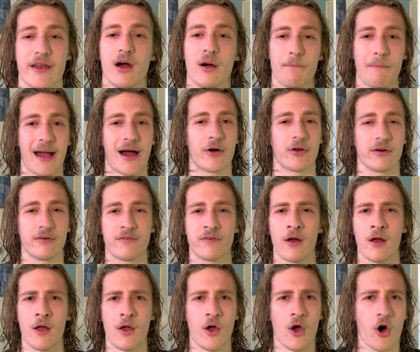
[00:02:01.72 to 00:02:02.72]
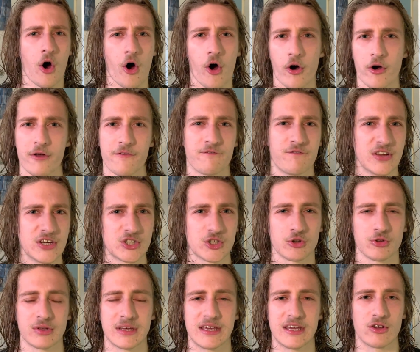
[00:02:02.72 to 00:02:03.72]
amount of
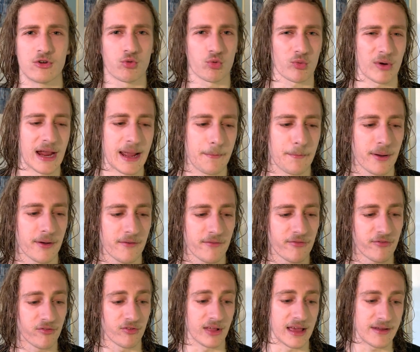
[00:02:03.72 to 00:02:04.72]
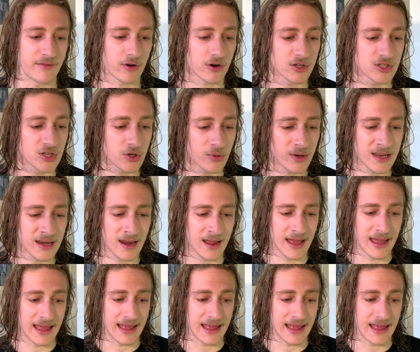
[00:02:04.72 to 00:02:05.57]
artificially grape flavor to it.